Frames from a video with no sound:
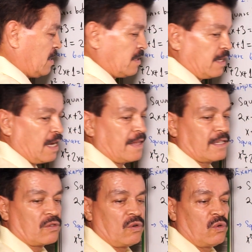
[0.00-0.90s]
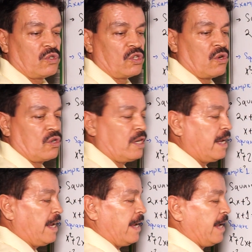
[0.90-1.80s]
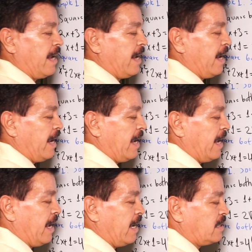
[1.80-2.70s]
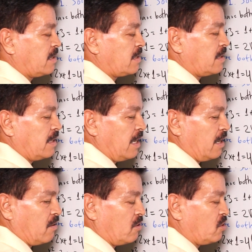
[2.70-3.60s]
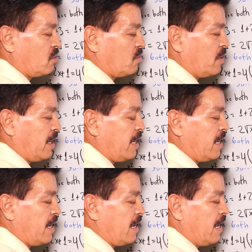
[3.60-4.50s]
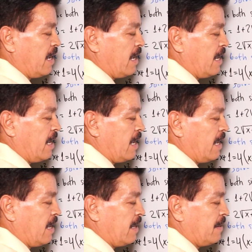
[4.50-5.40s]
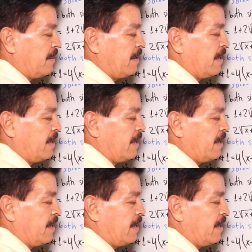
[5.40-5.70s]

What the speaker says: yeah, the solution x equals 3 and